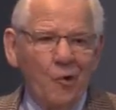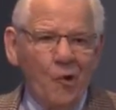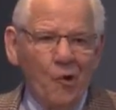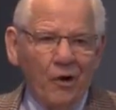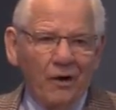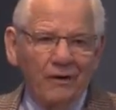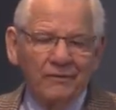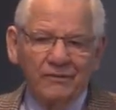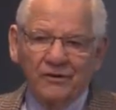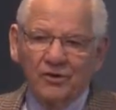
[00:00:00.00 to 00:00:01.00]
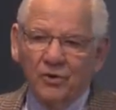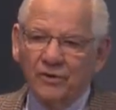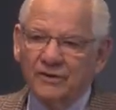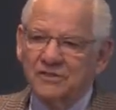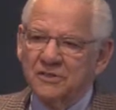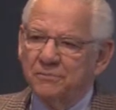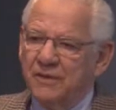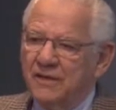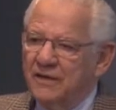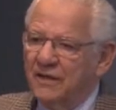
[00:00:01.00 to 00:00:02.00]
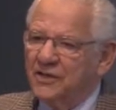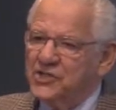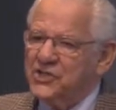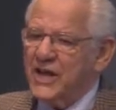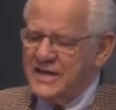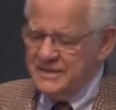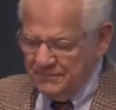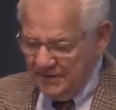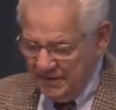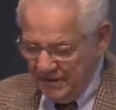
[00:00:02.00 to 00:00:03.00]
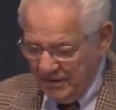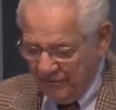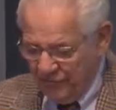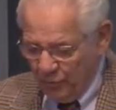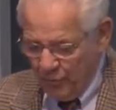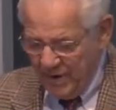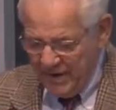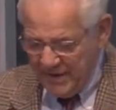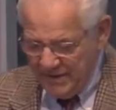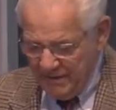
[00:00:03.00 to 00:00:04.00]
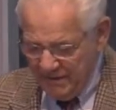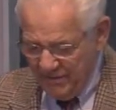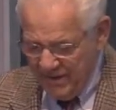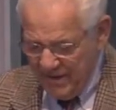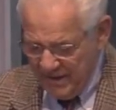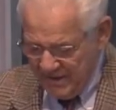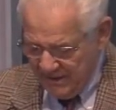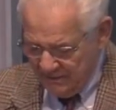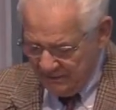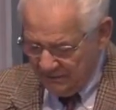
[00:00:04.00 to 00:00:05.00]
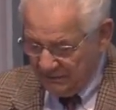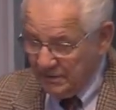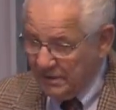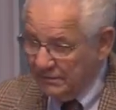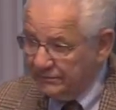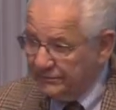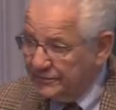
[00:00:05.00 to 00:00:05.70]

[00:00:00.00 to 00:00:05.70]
or they're going to be ashamed of the way they Lives.